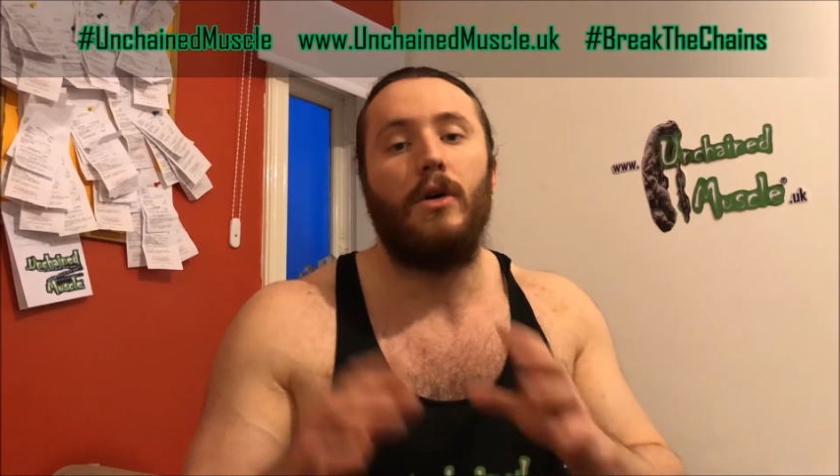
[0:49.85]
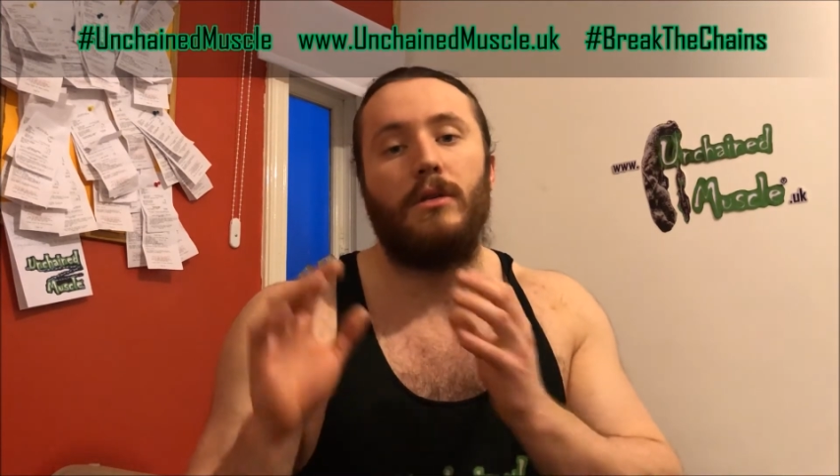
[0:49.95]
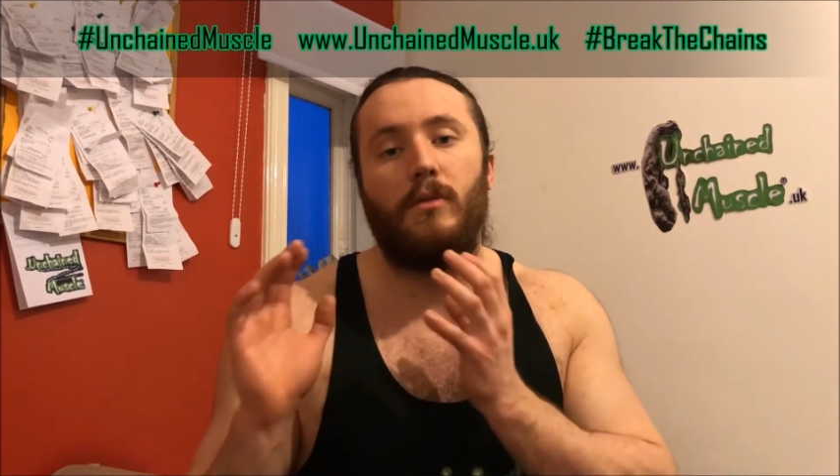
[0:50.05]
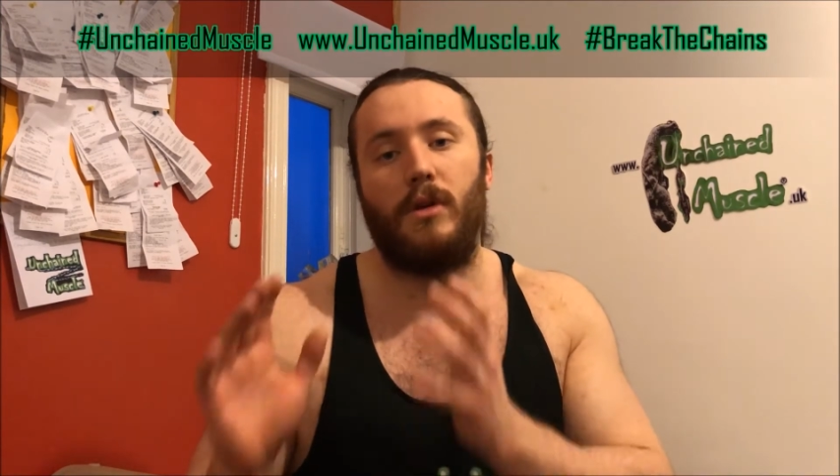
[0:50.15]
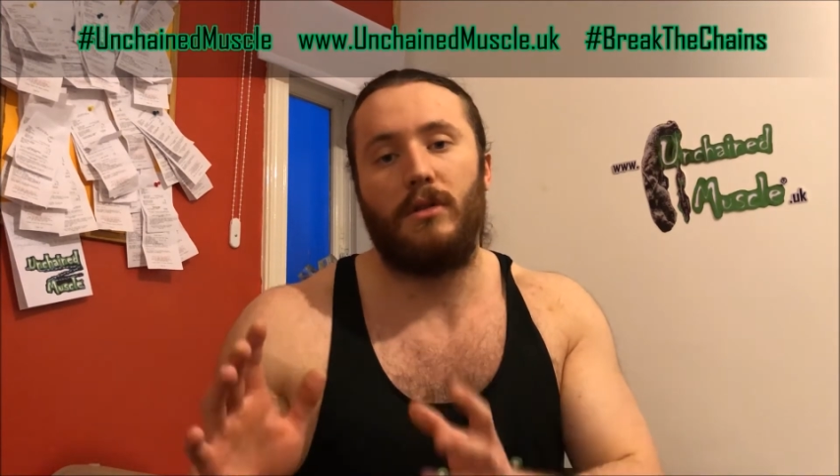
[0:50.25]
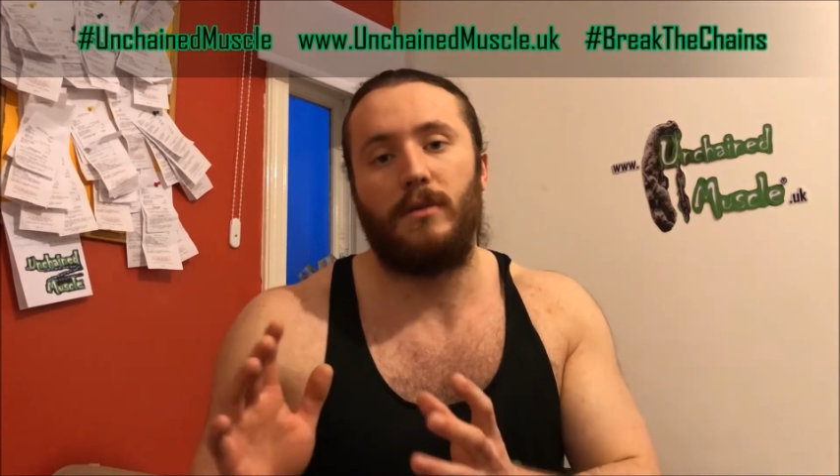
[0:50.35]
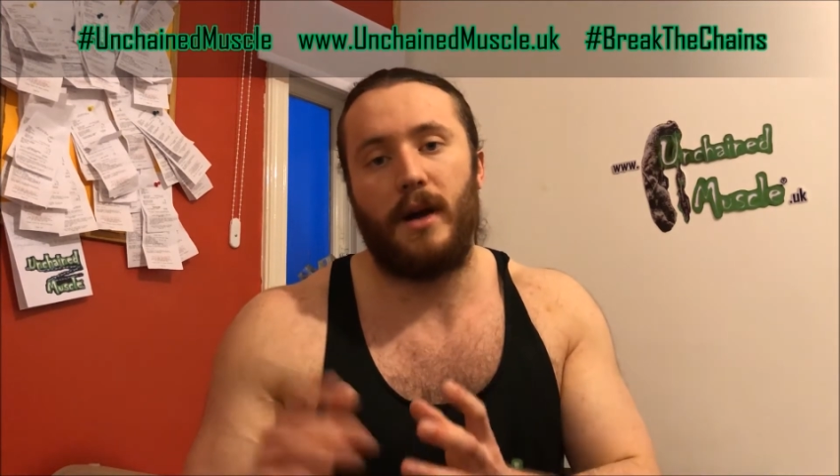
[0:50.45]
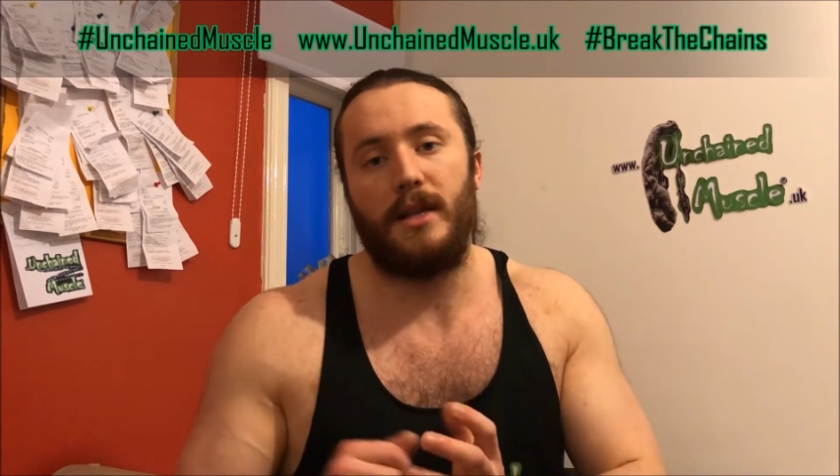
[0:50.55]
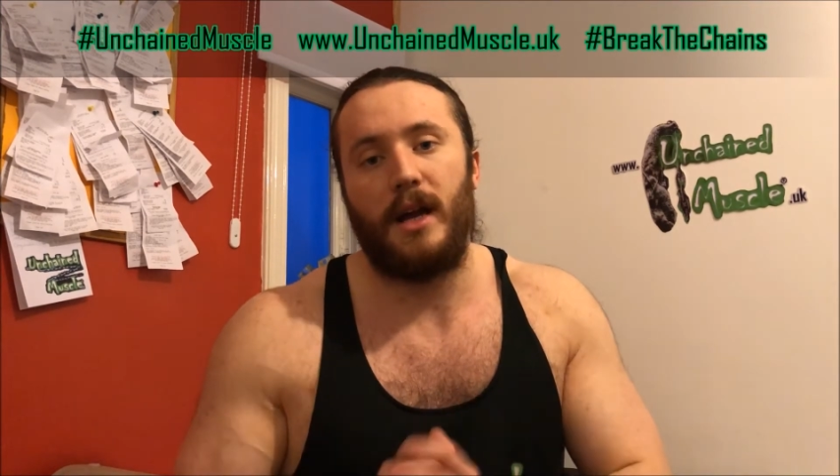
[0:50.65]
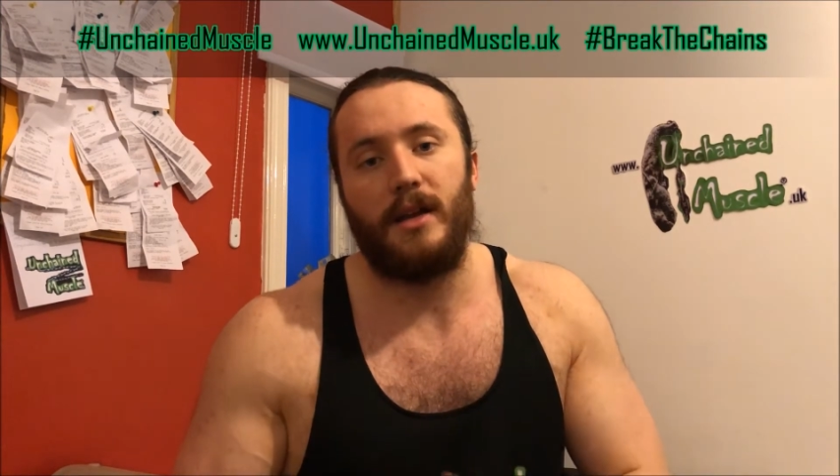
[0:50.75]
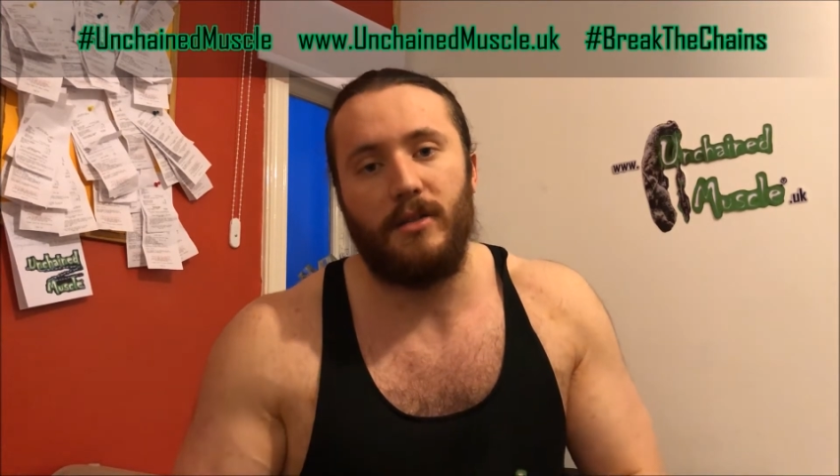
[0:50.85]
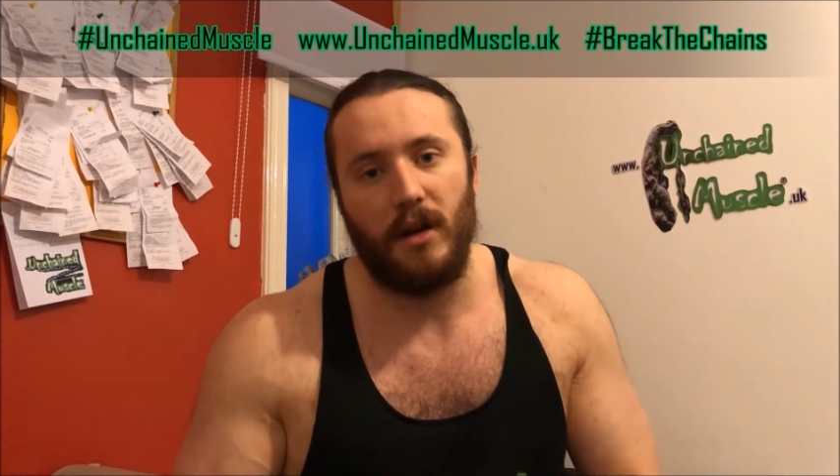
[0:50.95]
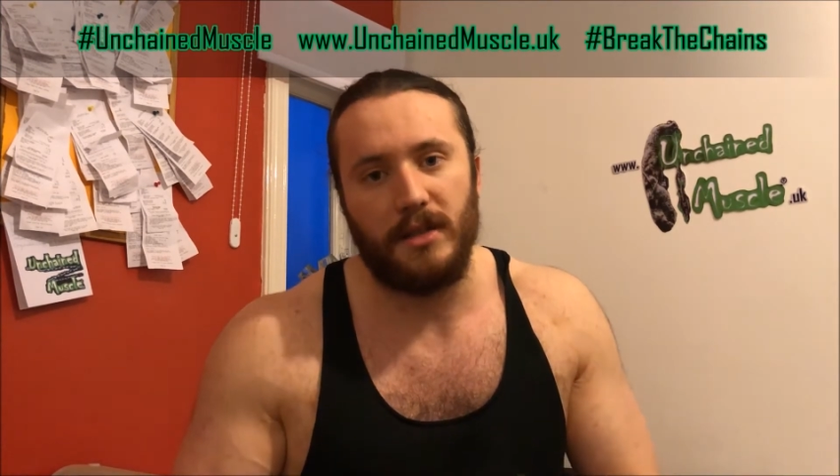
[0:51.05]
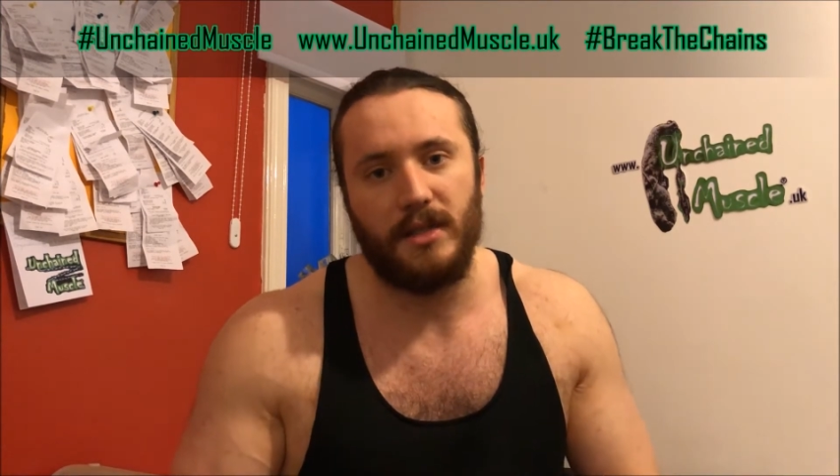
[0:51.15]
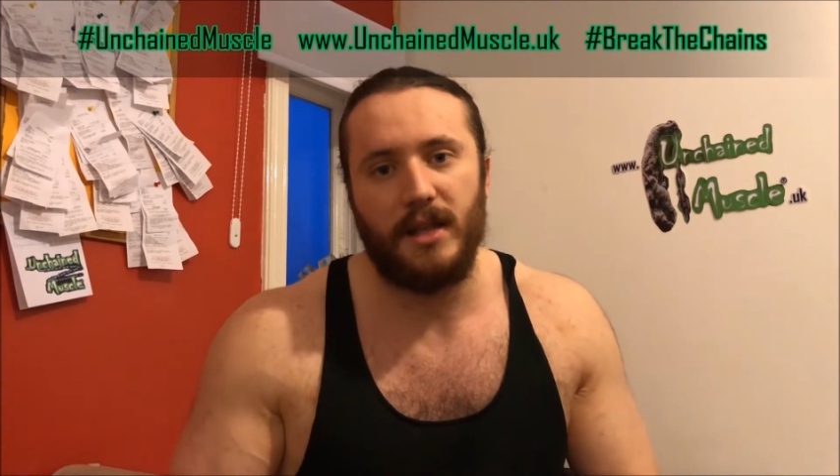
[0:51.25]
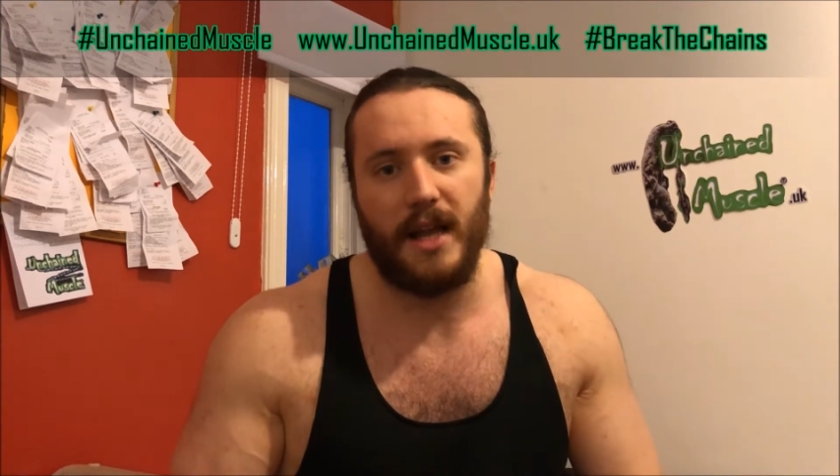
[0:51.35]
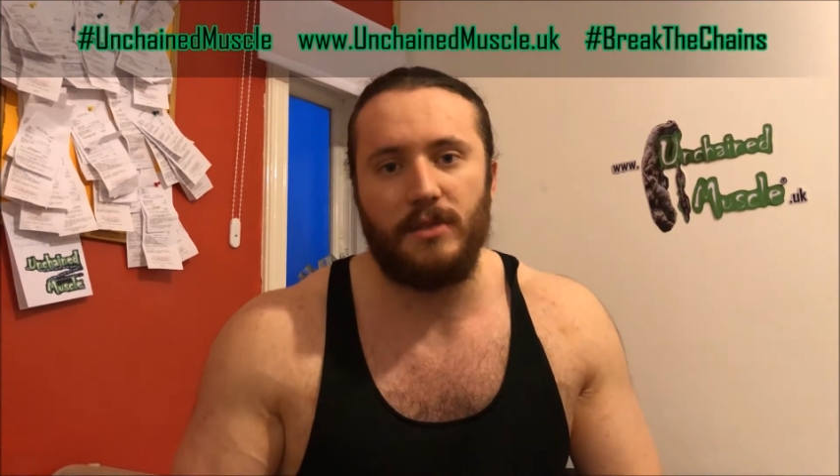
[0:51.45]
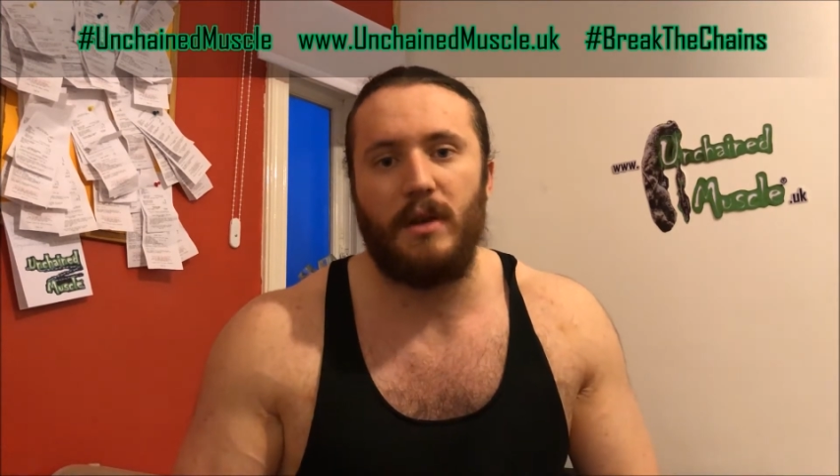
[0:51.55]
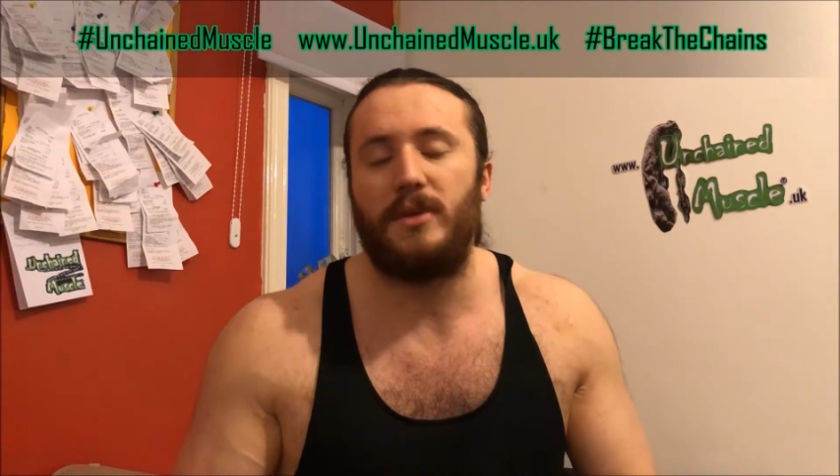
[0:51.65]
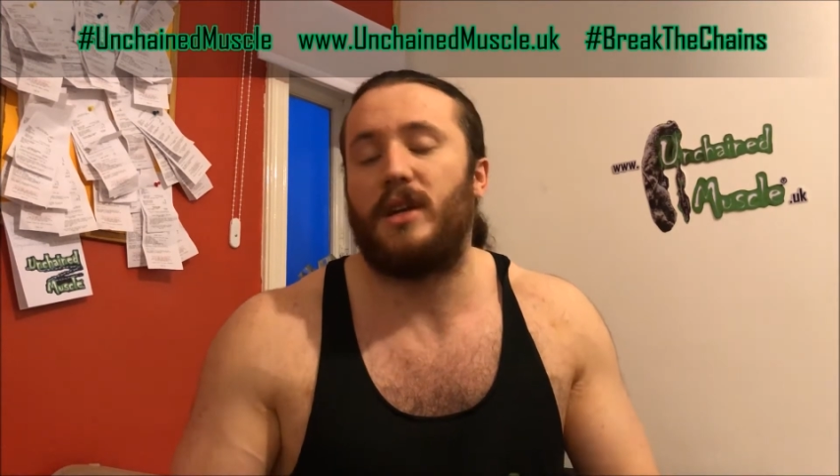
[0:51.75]
or the worldwide and United
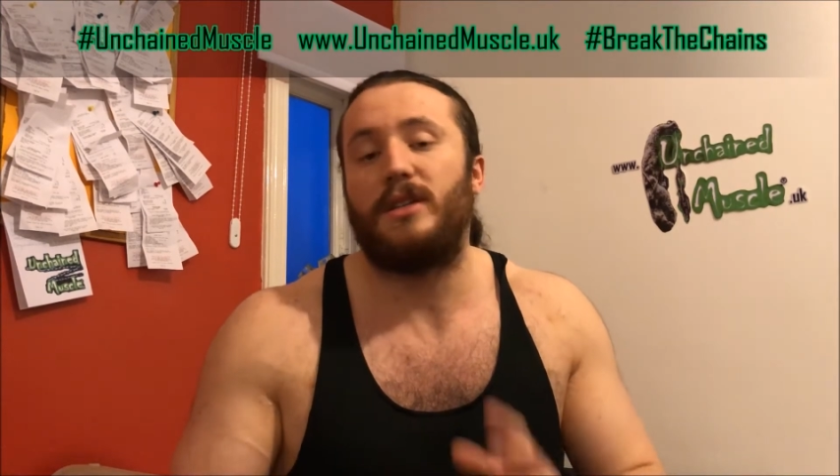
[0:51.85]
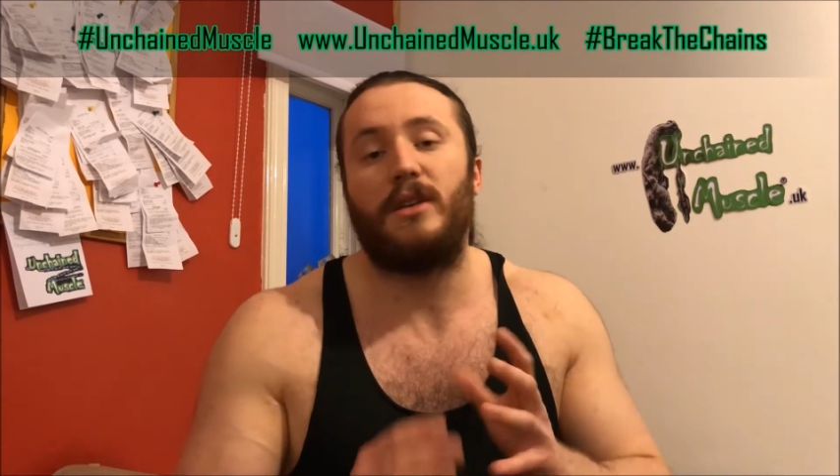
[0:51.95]
States website.